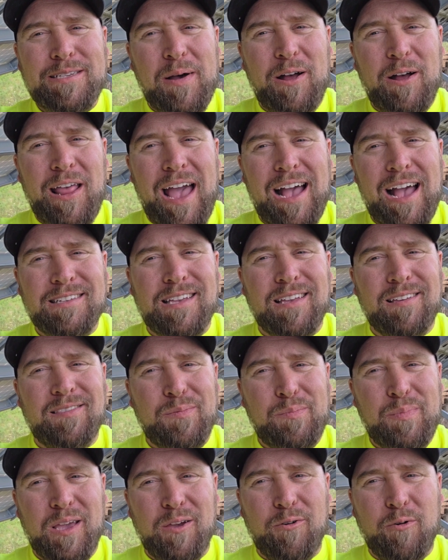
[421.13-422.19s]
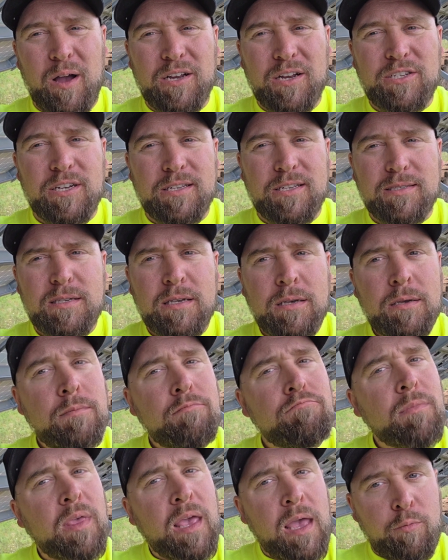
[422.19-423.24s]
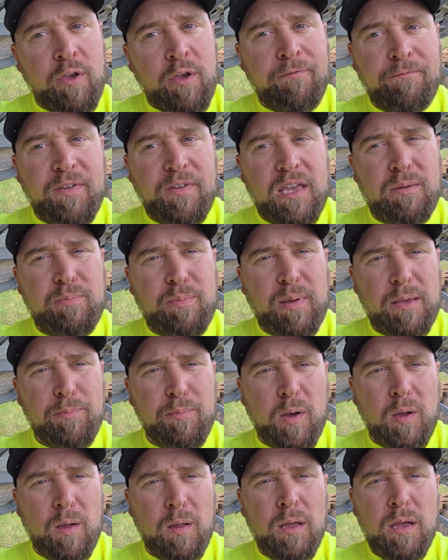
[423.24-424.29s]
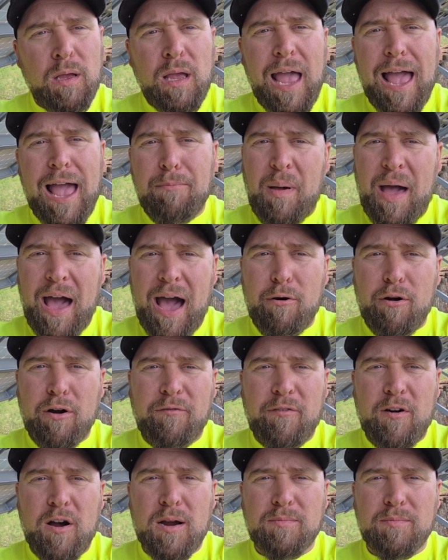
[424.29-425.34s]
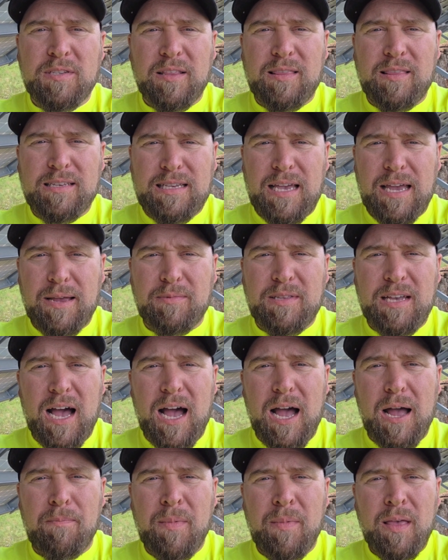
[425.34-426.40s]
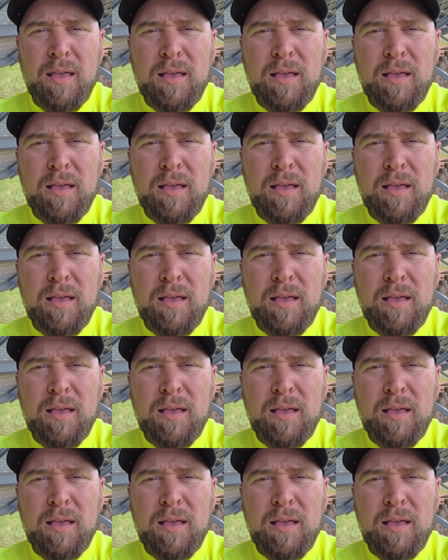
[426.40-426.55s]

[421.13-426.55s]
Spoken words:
is about asking the big questions. Can we feed people and power farms at the same time?